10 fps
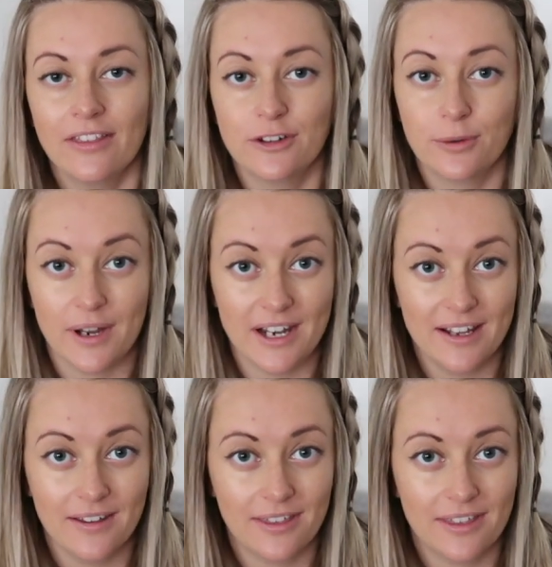the
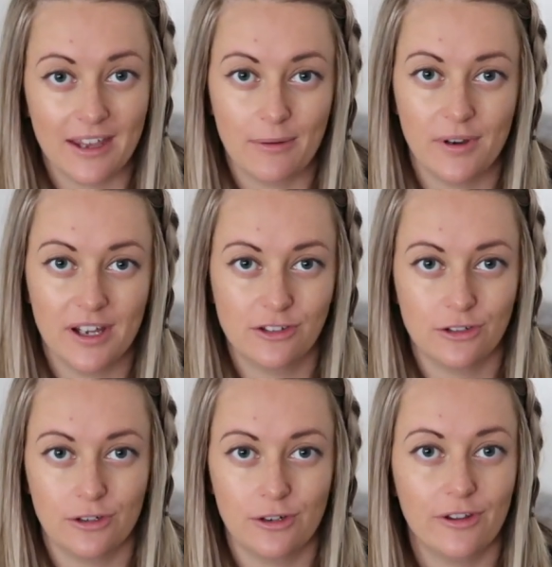twentieth and we are due